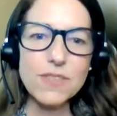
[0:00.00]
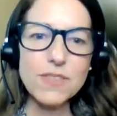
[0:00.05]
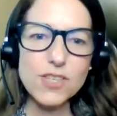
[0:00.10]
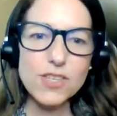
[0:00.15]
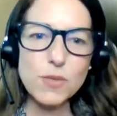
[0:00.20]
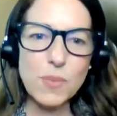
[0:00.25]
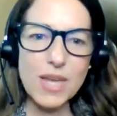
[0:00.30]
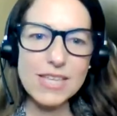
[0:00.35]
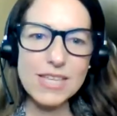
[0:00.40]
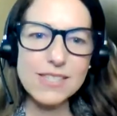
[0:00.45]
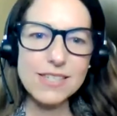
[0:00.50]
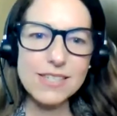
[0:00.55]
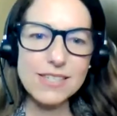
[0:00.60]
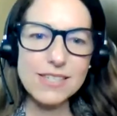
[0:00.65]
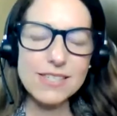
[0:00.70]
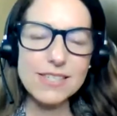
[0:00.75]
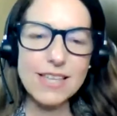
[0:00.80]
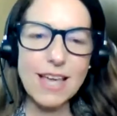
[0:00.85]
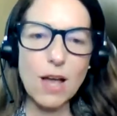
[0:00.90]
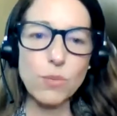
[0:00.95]
the
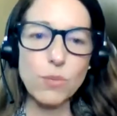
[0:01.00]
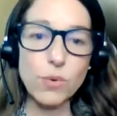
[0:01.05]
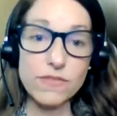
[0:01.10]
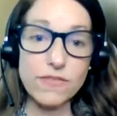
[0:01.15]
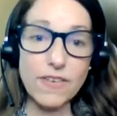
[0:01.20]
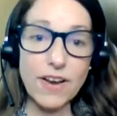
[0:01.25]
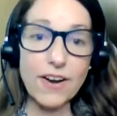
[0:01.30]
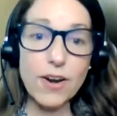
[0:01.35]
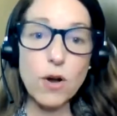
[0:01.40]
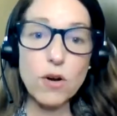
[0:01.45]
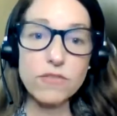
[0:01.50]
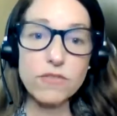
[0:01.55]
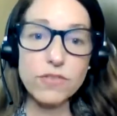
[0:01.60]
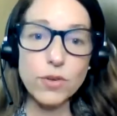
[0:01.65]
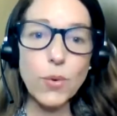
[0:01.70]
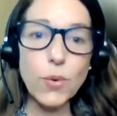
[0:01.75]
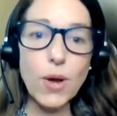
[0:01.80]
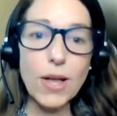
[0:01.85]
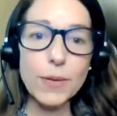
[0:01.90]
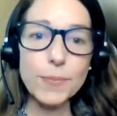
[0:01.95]
spaces that were very
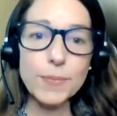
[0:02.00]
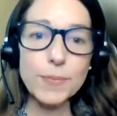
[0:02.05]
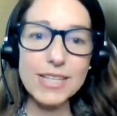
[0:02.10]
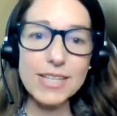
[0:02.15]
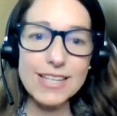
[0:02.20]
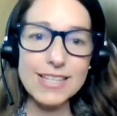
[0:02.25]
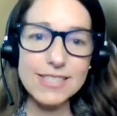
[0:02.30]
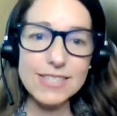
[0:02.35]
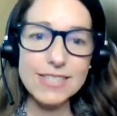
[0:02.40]
overwhelming